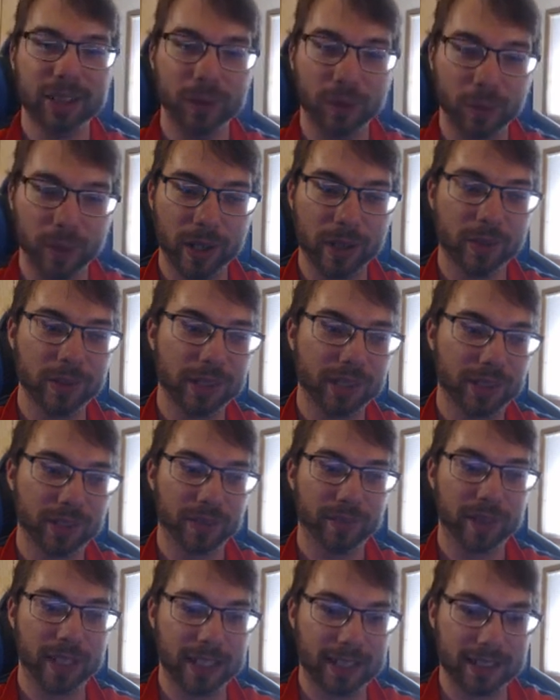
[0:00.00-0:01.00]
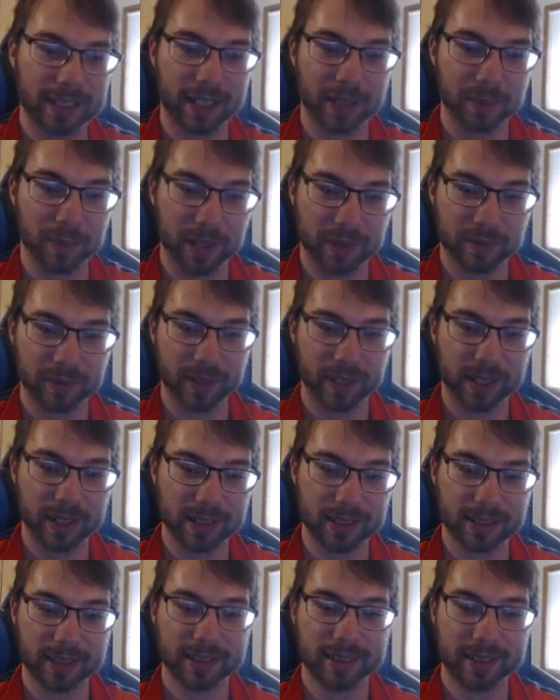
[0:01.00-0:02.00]
Well, what was your face down, my
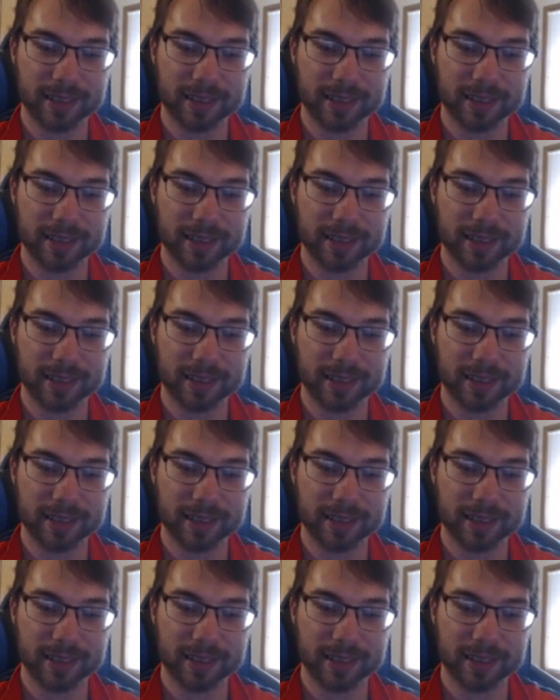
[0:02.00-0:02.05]
friend?